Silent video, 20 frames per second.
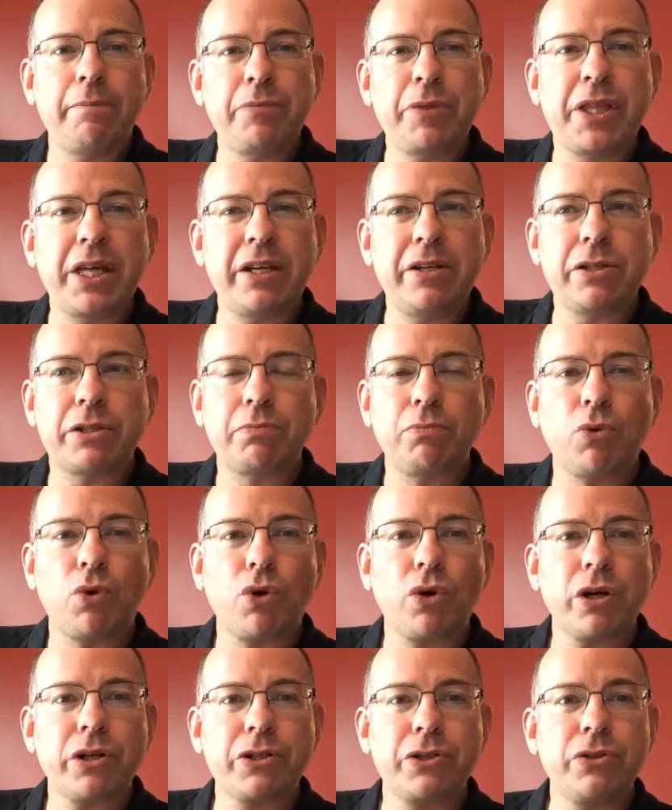that is
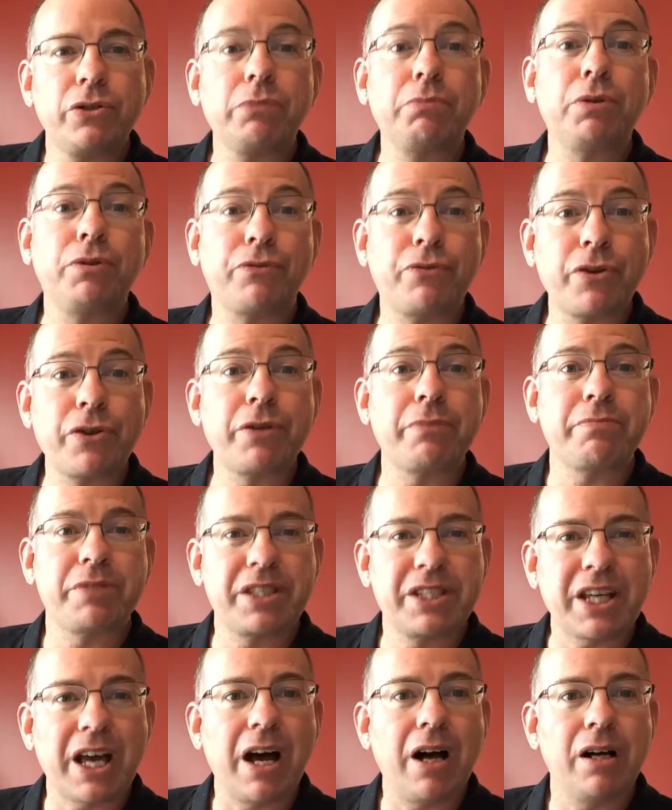more suitable for
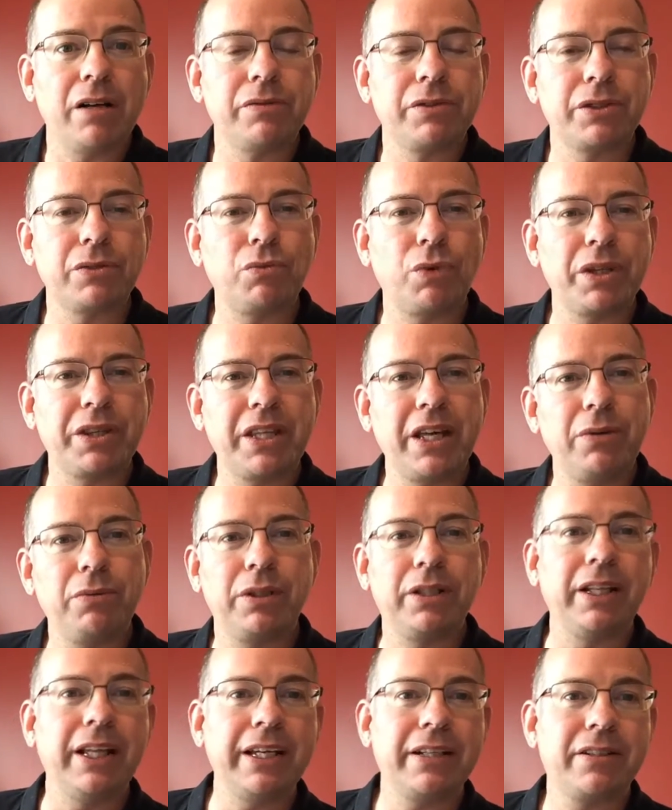themselves and what they would
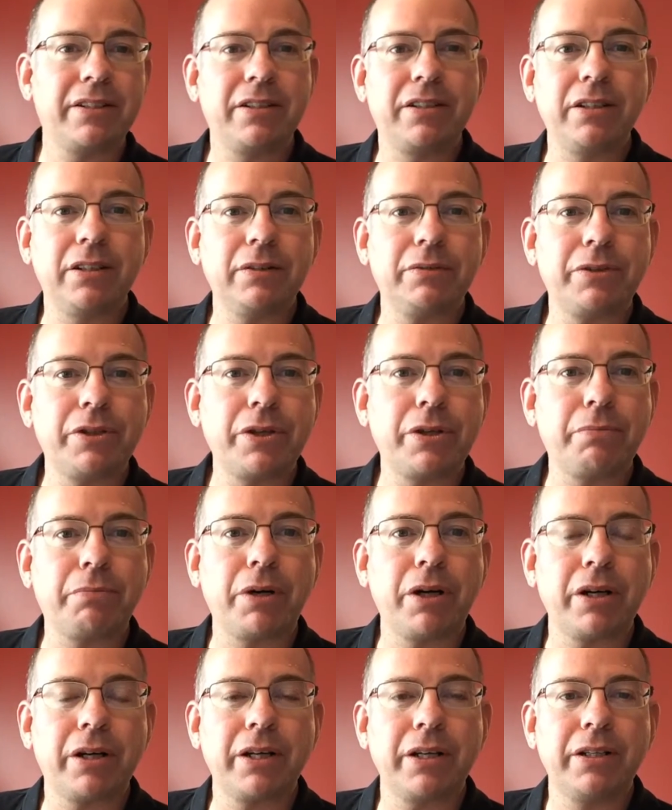like to deliver to the
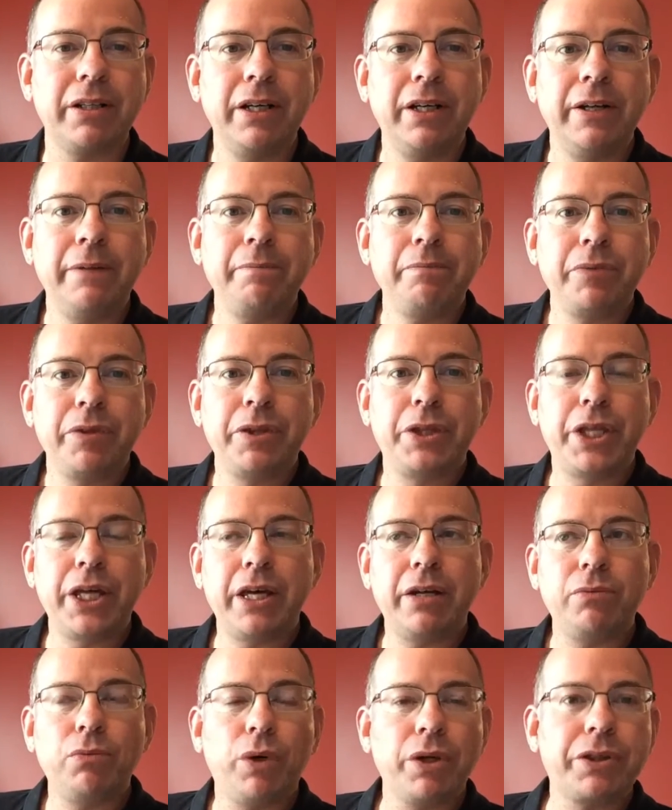market
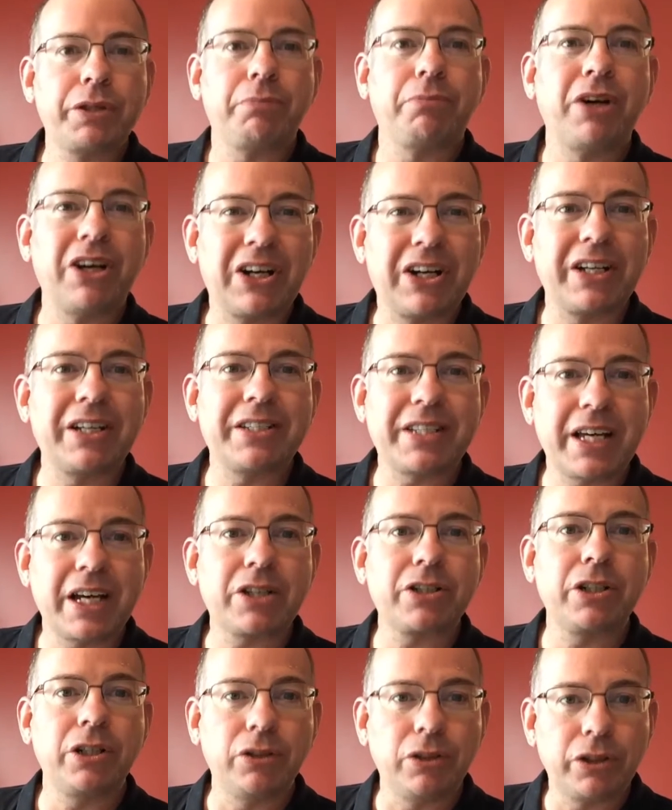than what the market is
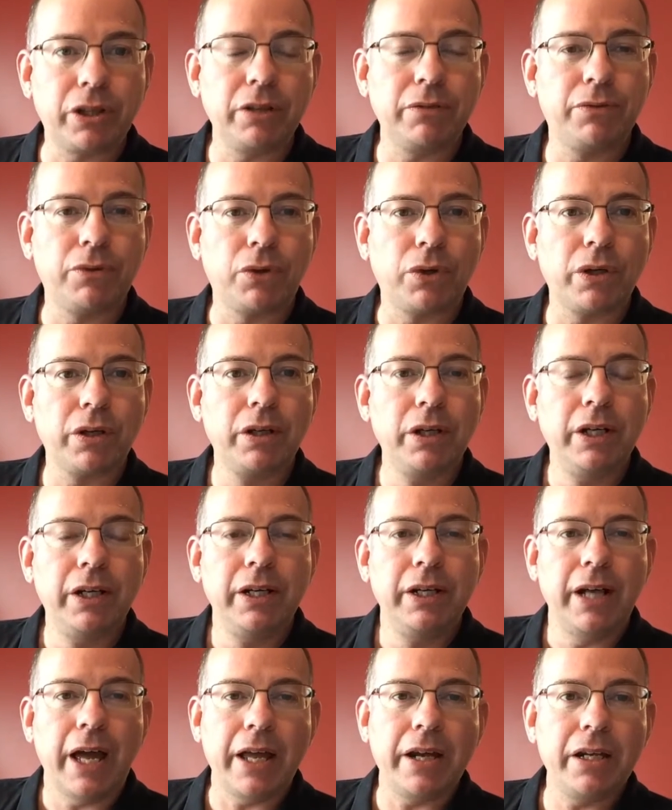actually looking for.
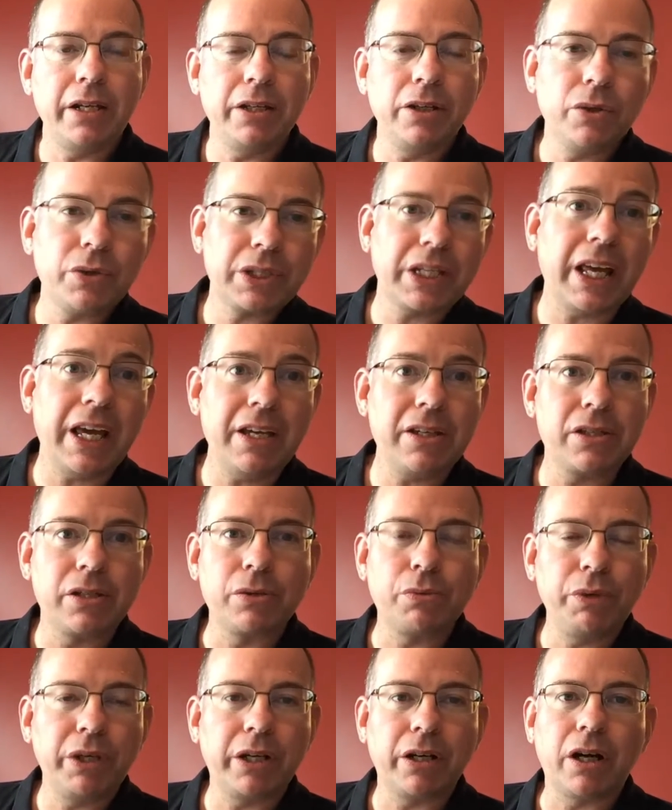And in those
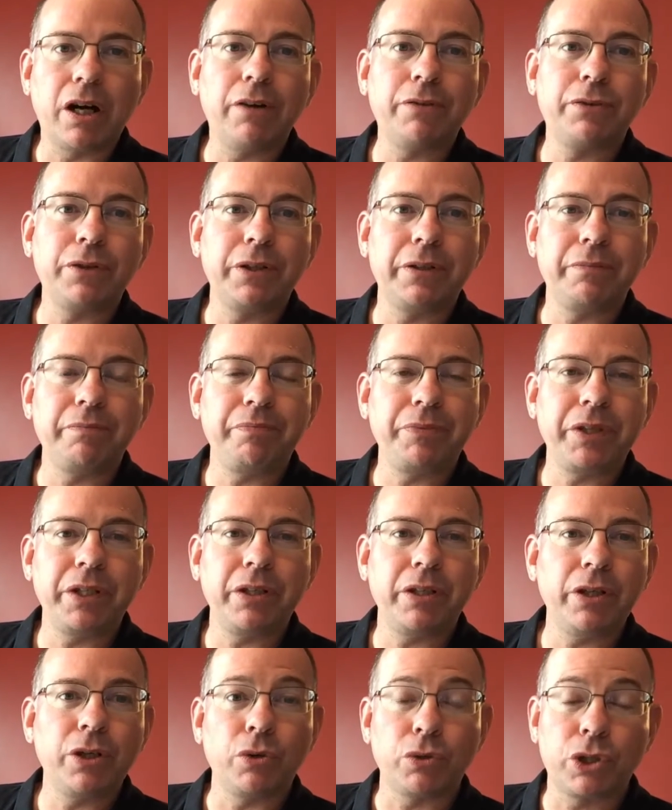cases, we can often,
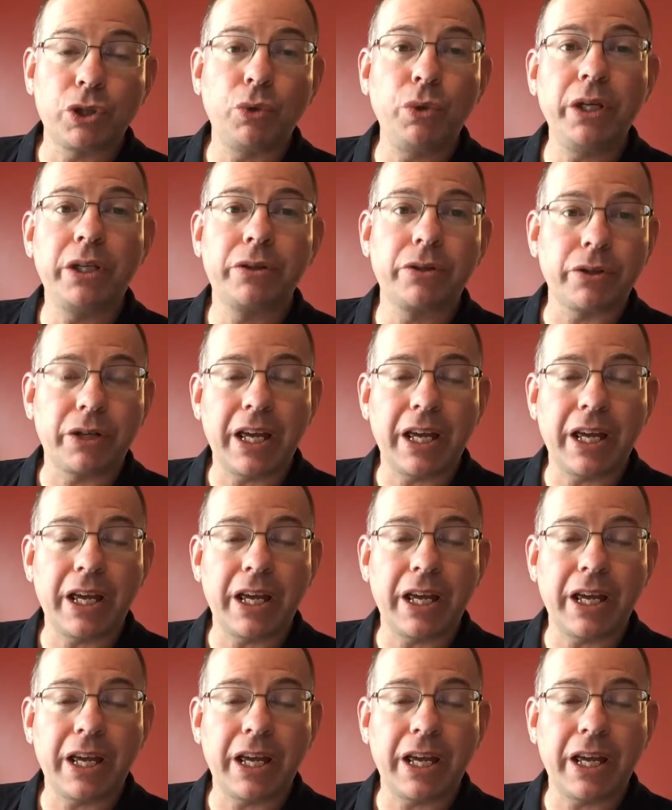tweak their